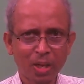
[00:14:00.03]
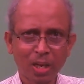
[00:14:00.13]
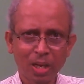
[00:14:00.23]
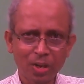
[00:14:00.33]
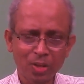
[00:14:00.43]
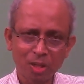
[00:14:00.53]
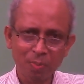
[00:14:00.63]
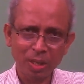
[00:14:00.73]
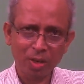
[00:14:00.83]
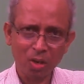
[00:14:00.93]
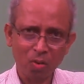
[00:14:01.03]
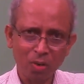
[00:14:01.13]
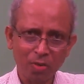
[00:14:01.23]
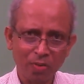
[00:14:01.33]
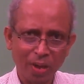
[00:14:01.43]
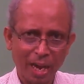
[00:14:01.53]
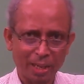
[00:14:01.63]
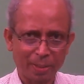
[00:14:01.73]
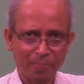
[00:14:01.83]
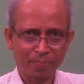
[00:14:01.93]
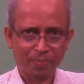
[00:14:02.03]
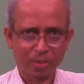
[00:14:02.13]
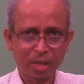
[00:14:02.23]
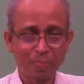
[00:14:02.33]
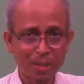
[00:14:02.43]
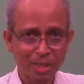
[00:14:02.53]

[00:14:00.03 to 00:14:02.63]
Let's say speed control of a fan, a big,